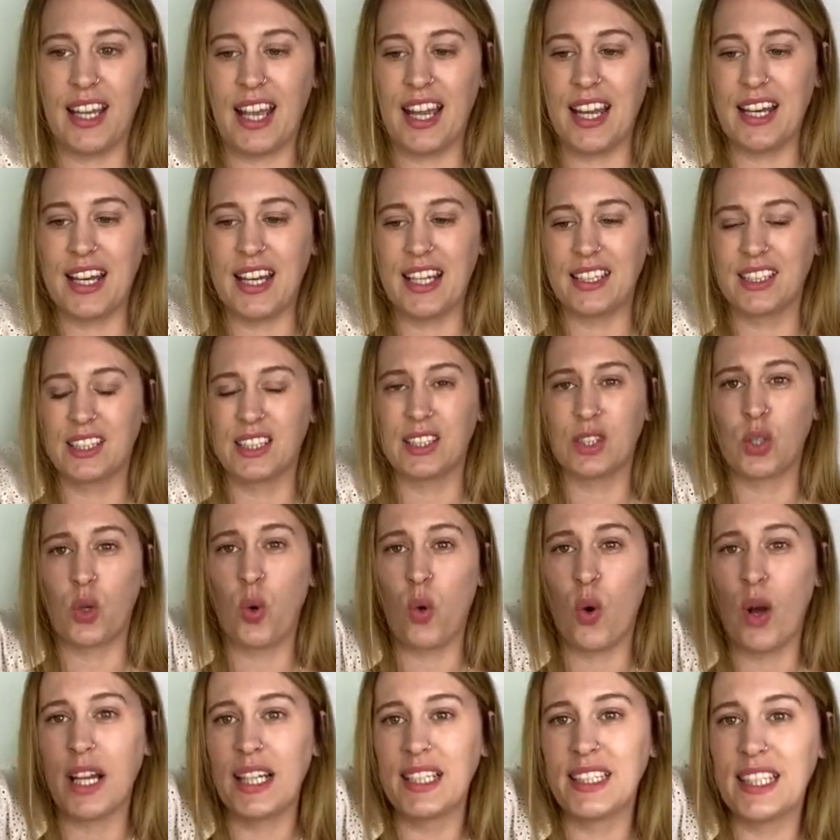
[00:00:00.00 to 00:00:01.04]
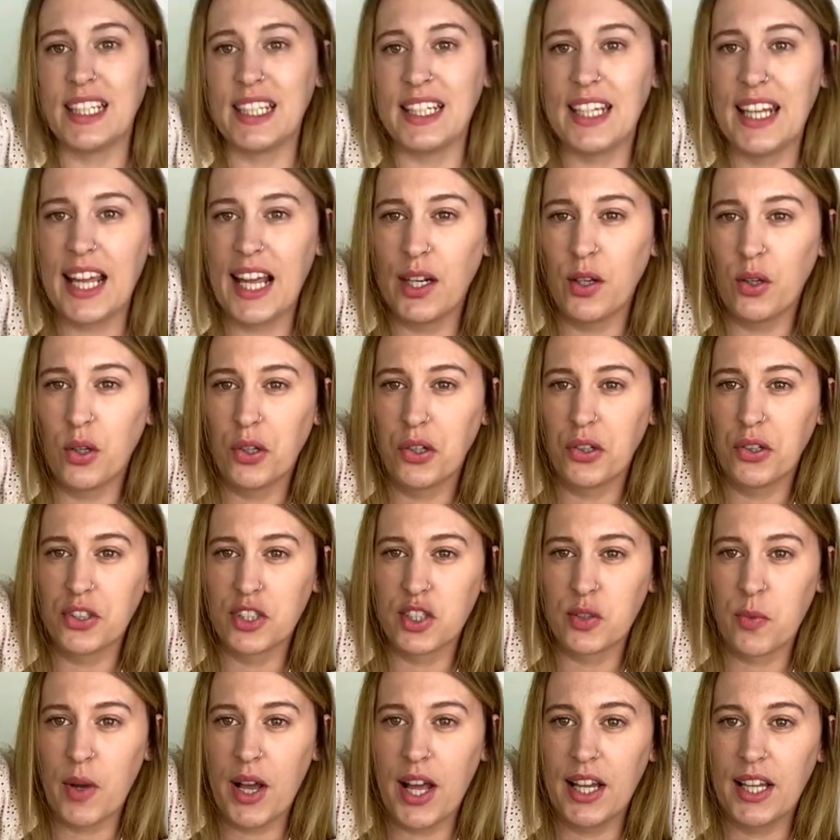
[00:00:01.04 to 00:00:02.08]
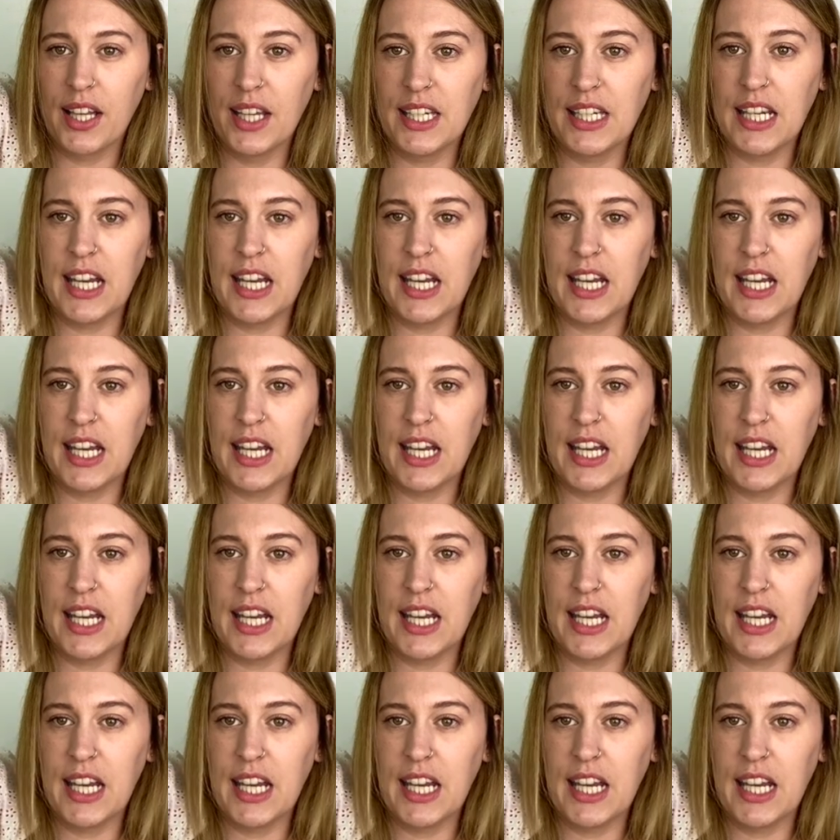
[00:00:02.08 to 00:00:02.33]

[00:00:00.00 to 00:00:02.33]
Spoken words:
and it's quite yellow as well and